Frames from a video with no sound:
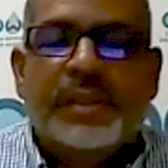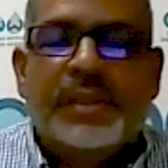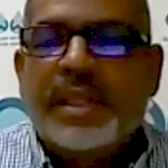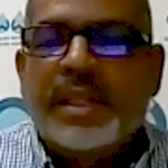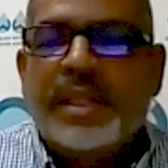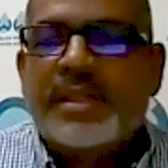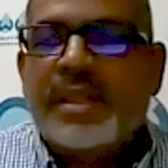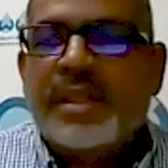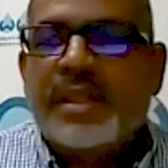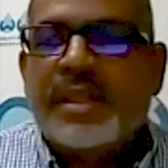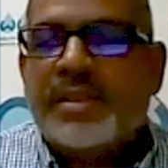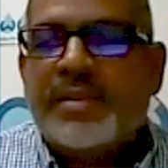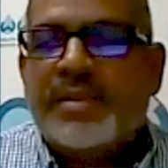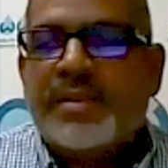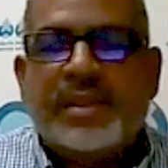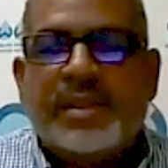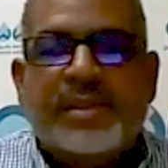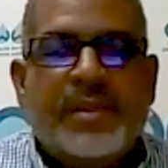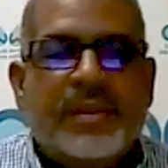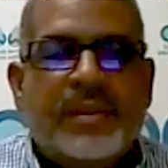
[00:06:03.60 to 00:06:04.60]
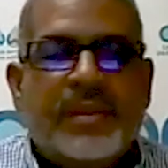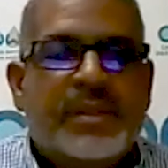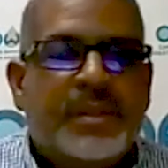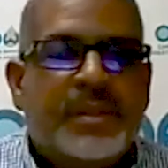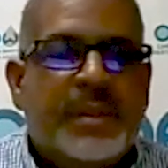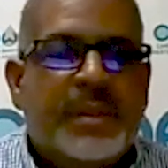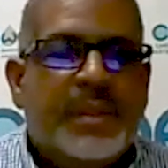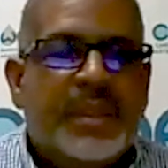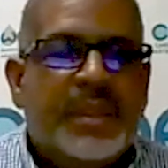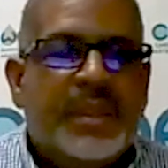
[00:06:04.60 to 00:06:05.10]
as Chris talked
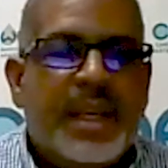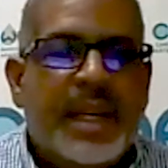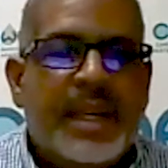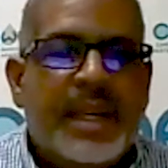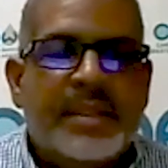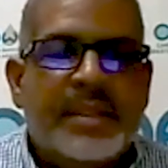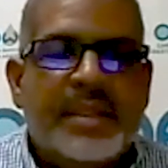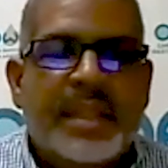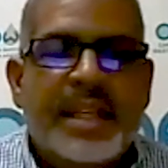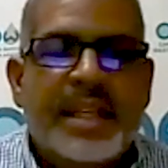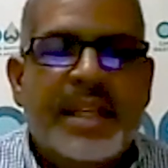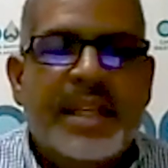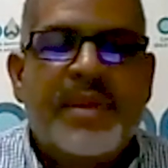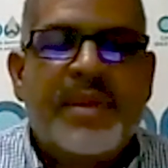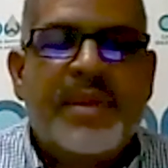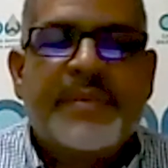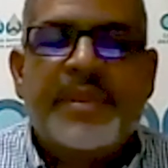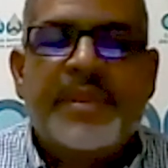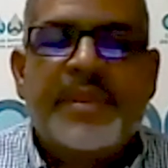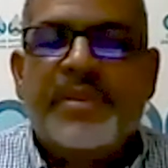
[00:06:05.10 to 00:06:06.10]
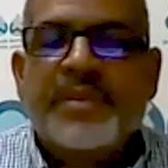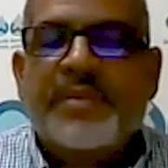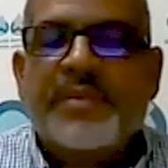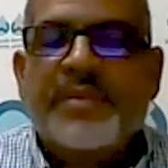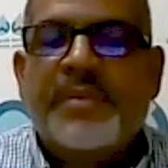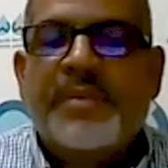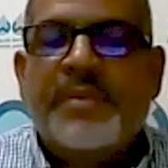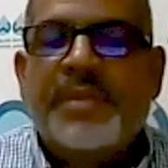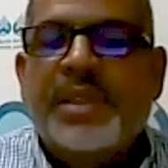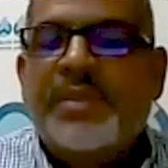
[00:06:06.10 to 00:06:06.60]
about in the islands, less revenues
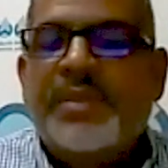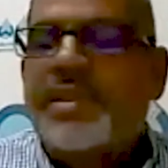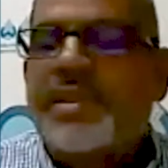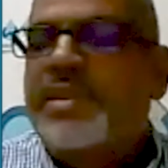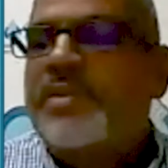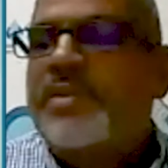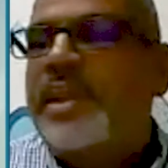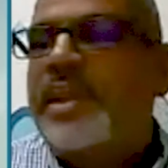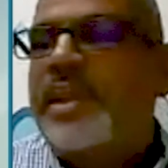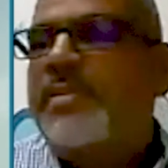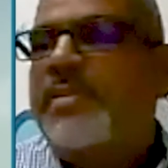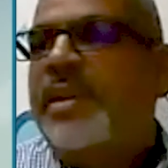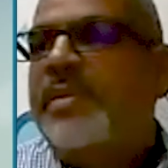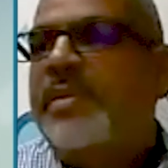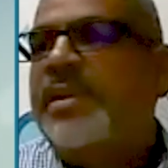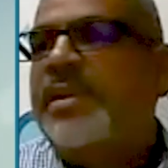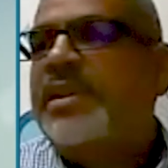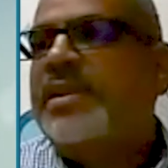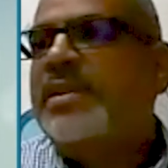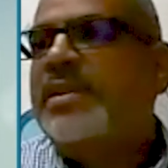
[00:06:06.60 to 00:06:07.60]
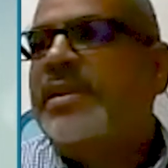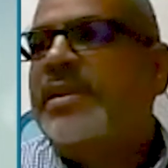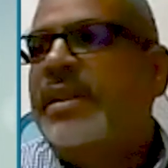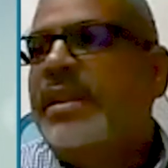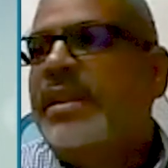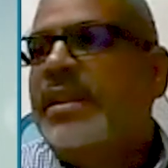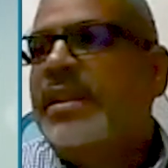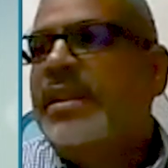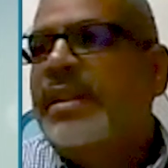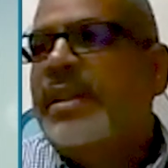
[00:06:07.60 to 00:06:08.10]
from decreased rate payments.
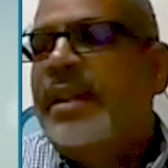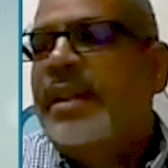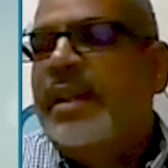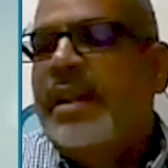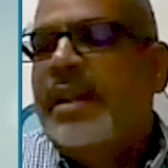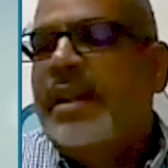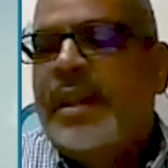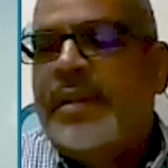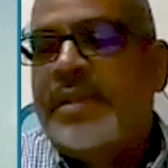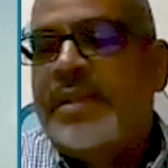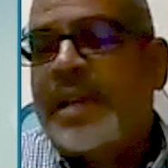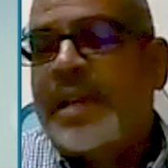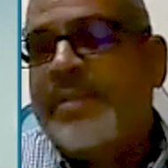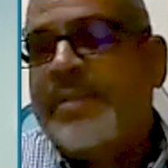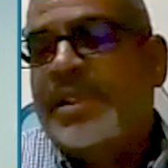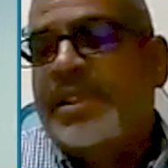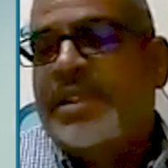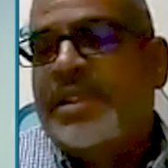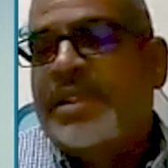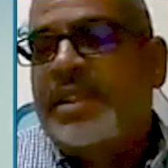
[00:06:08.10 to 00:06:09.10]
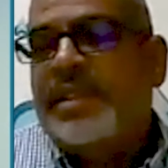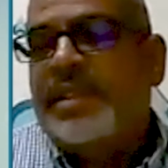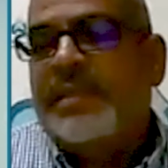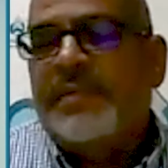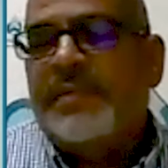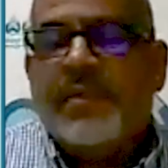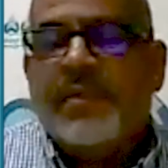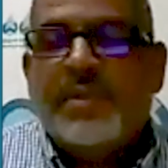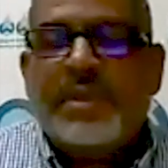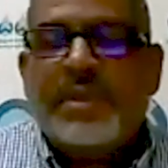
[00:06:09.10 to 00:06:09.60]
I was happy to see
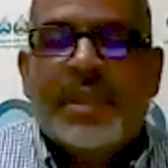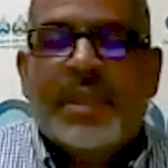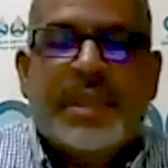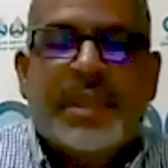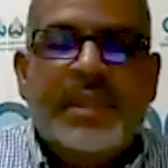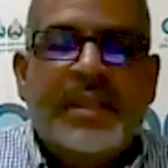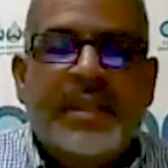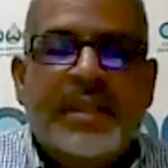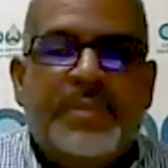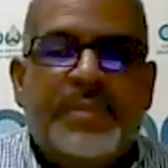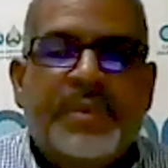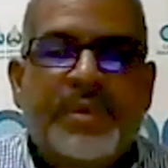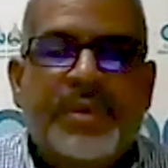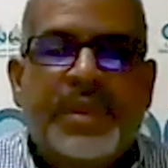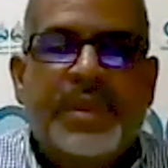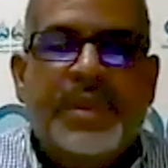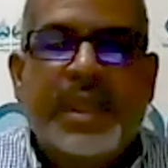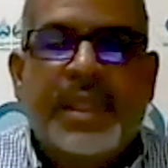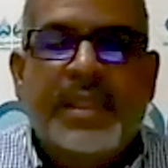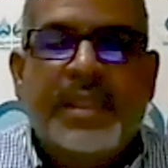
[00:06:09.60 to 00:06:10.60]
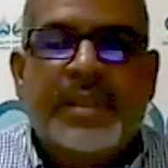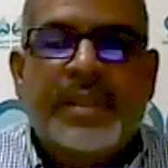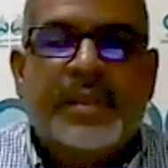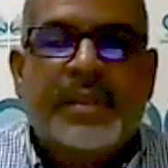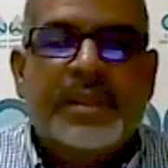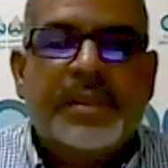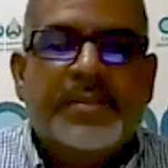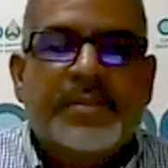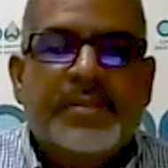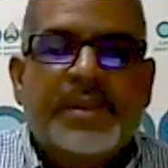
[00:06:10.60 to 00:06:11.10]
folks lining up in Grenada
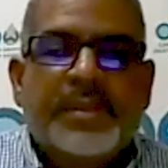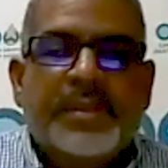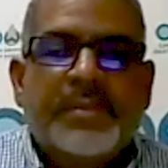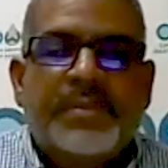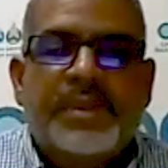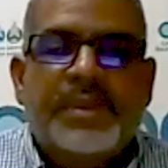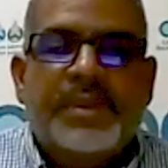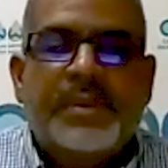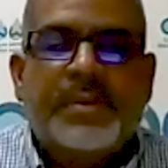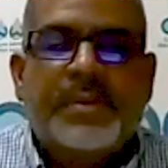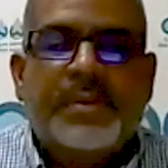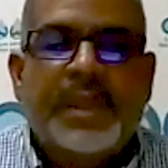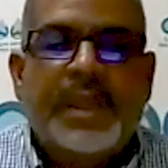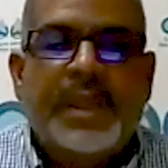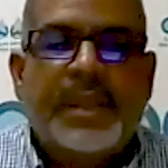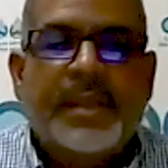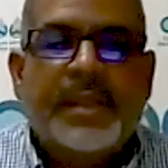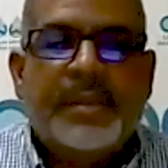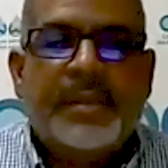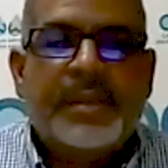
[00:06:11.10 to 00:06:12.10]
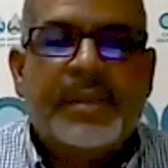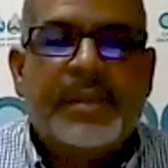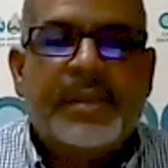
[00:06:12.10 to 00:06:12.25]
to pay their